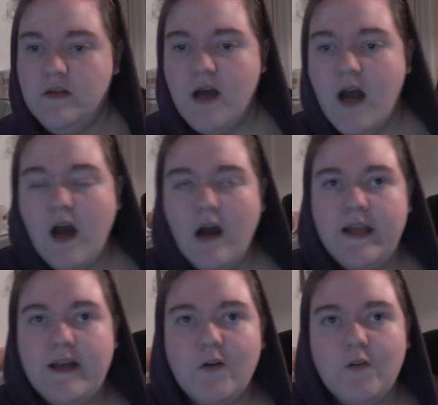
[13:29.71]
I
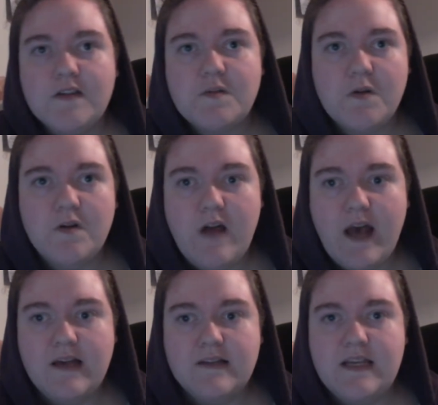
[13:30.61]
got this one
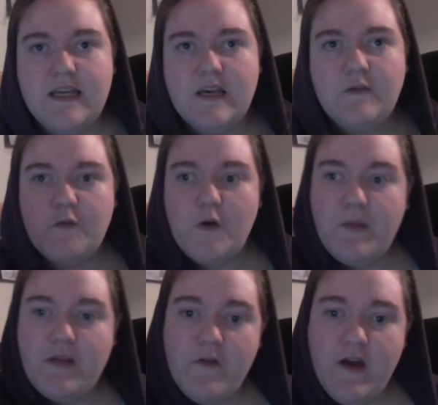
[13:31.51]
as a gift from
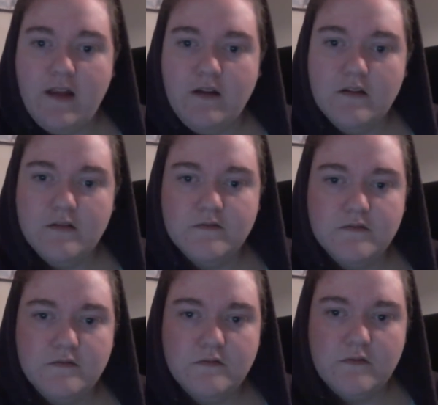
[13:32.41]
a friend,
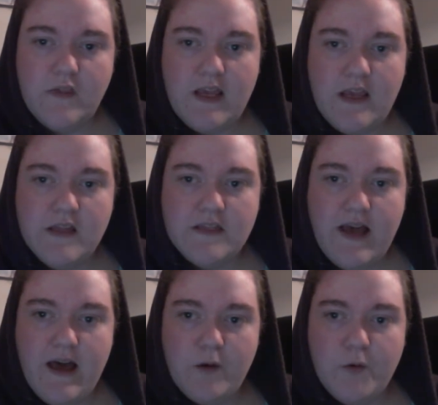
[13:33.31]
the
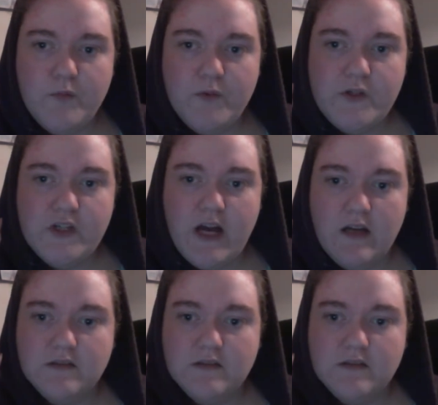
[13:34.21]
Tarot Mucha.